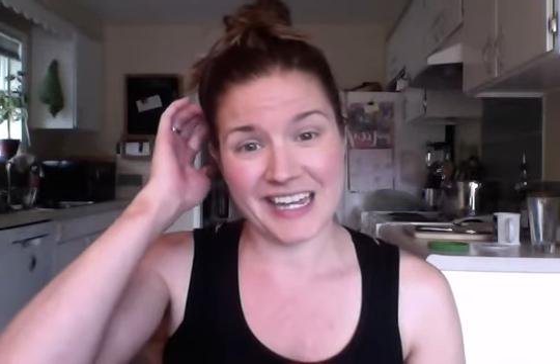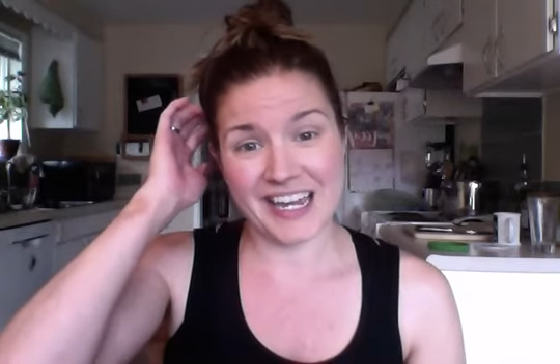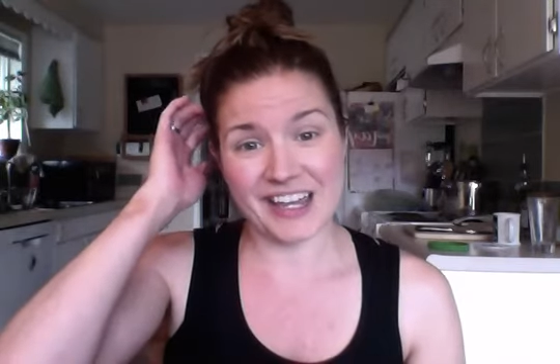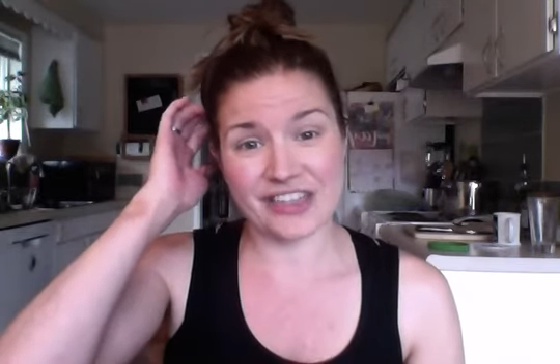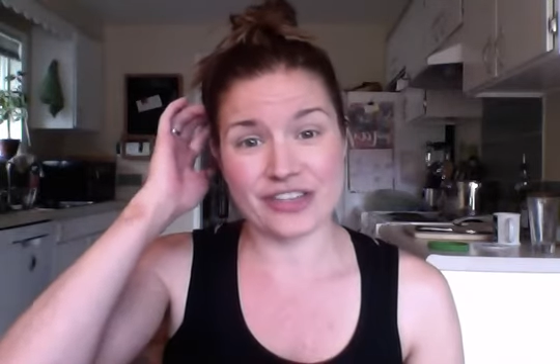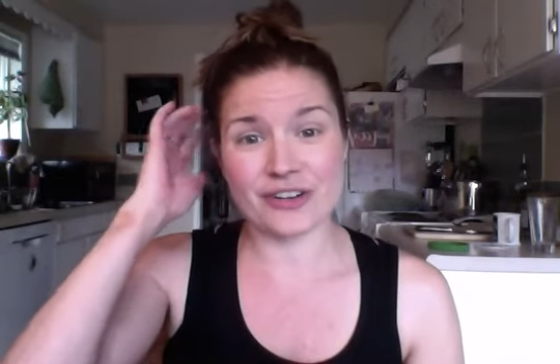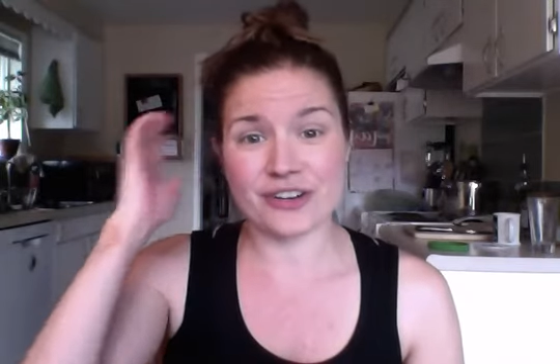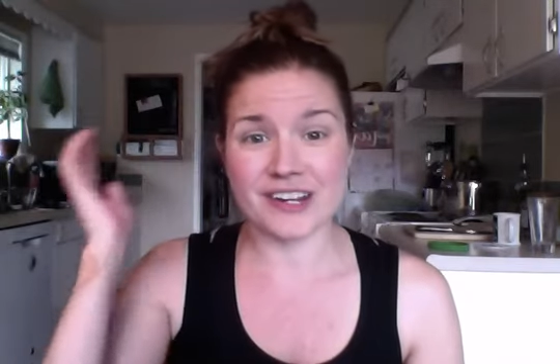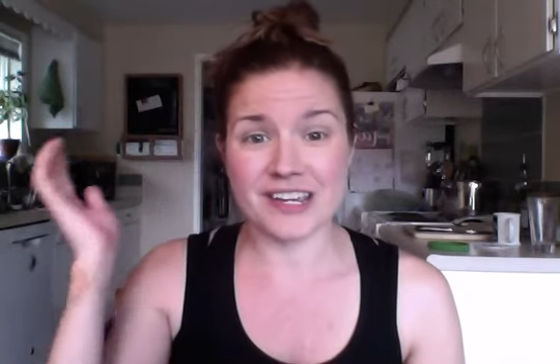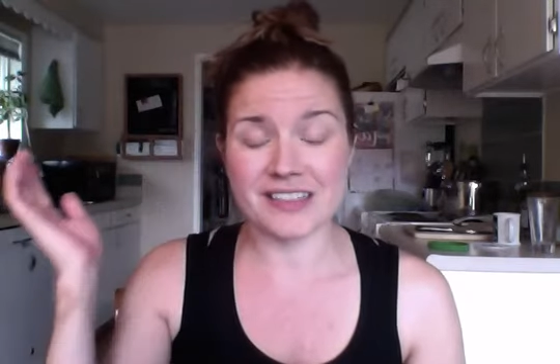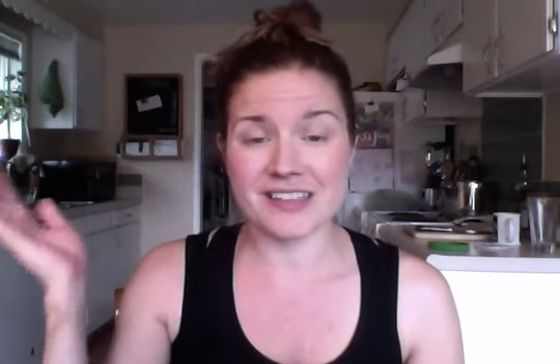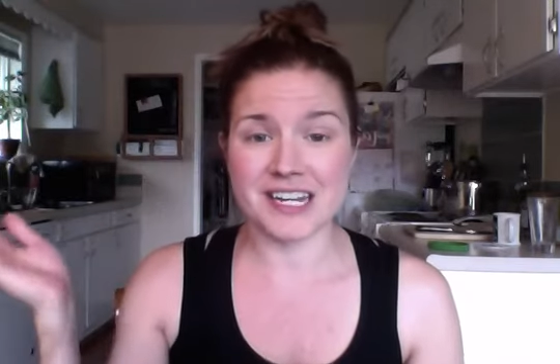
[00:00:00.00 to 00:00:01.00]

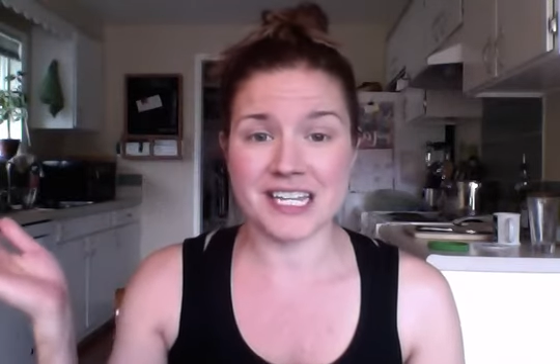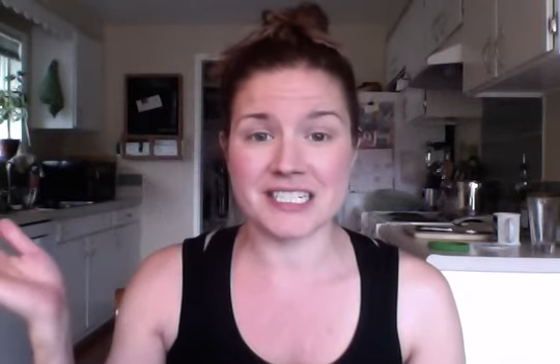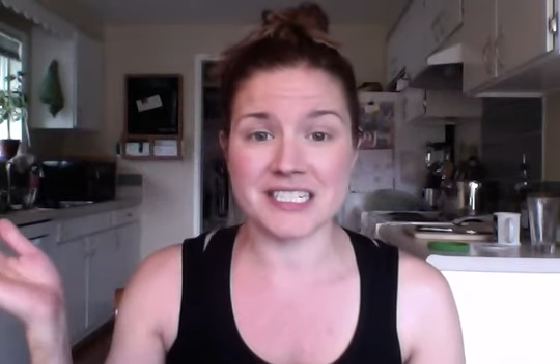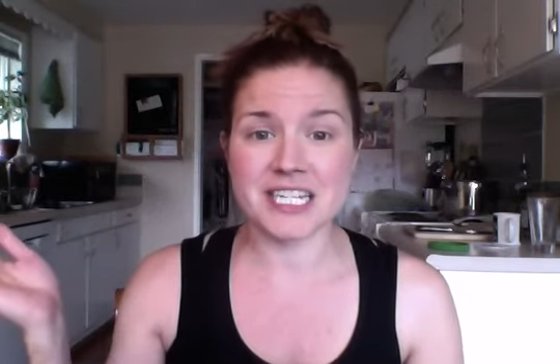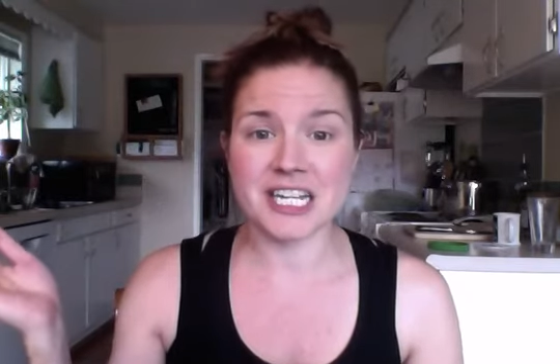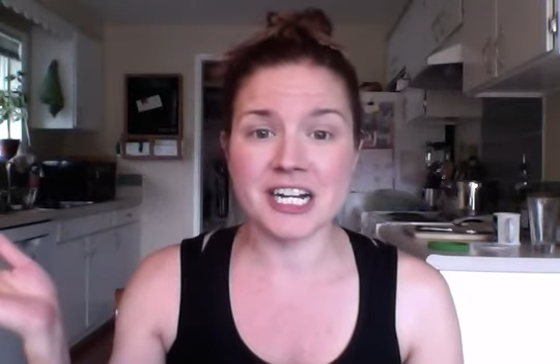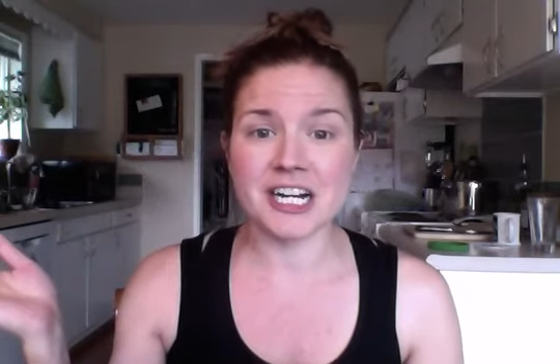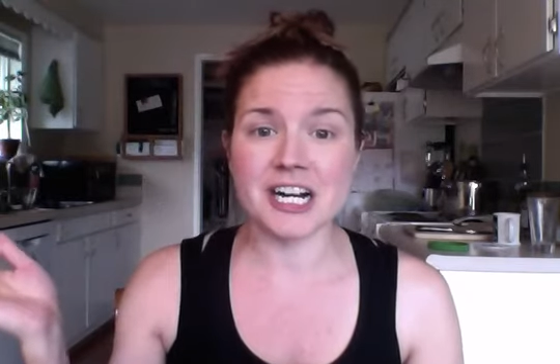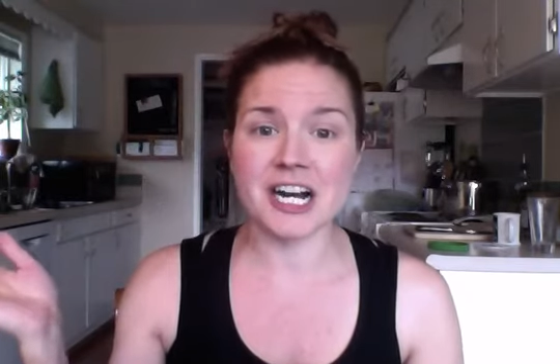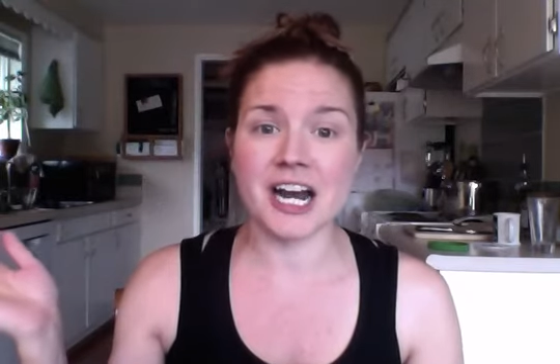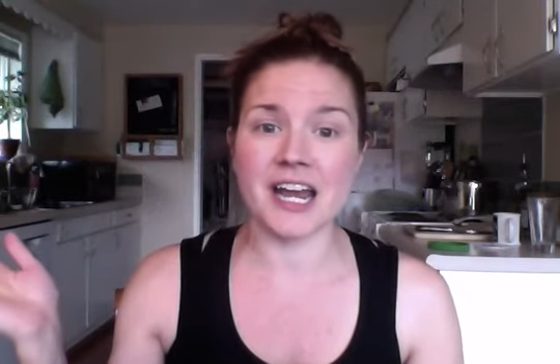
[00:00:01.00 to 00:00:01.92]
8.30 and then i eat dinner